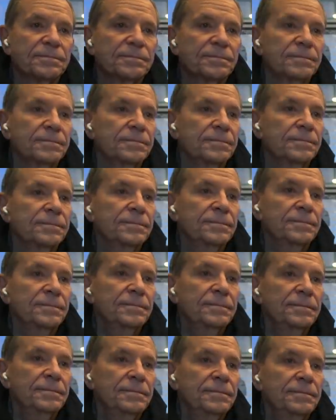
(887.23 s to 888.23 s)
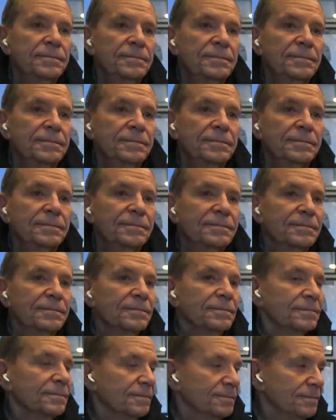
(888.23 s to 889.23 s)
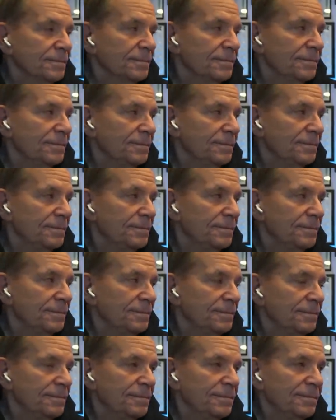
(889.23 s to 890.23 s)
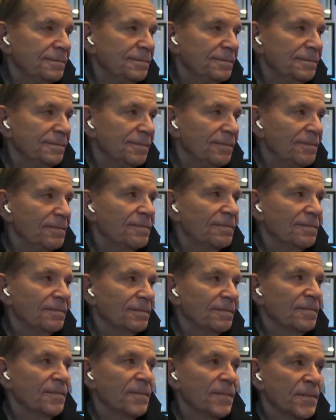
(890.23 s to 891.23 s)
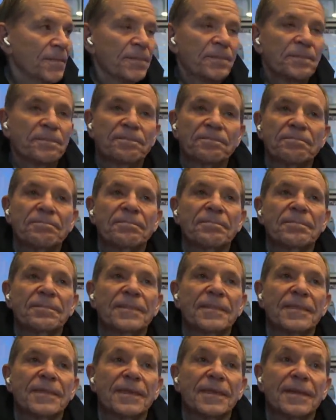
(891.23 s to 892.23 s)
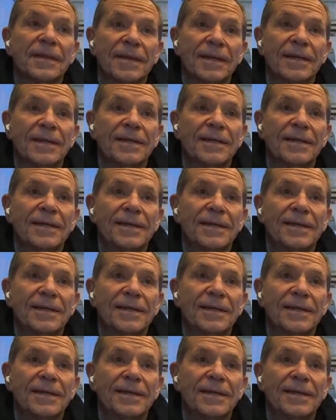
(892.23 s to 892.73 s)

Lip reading: The person shown says nothing.